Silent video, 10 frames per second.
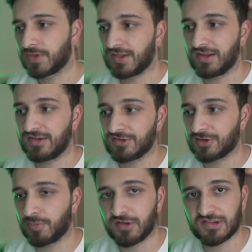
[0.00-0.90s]
You then need to
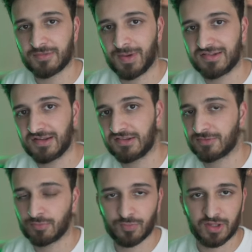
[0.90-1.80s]
deposit some
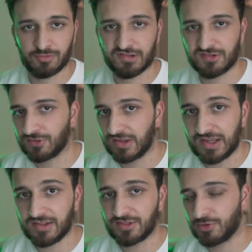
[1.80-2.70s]
assets, whether it's
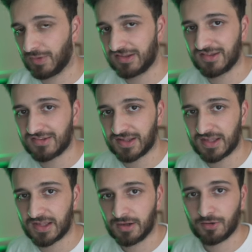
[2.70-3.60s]
ETH,
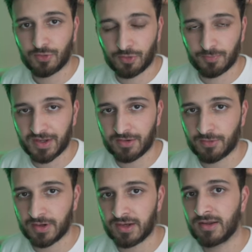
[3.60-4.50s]
USDC, or
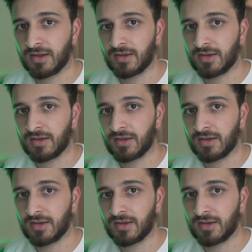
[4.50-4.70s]
Bitcoin,